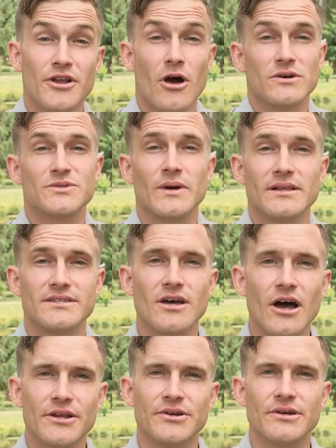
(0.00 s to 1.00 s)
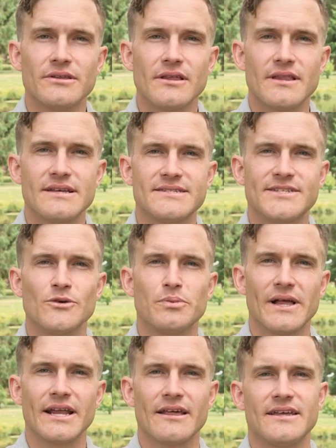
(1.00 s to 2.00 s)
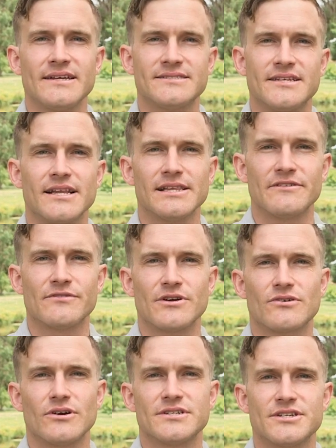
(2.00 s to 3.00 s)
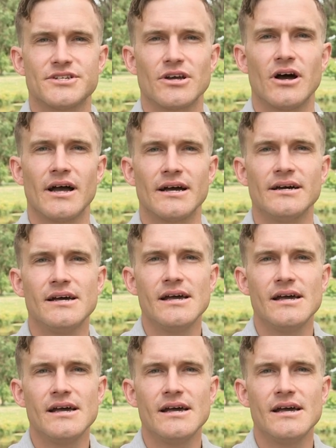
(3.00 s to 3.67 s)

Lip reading: know as well as I do that there's still plenty of things to deliver across the Shire.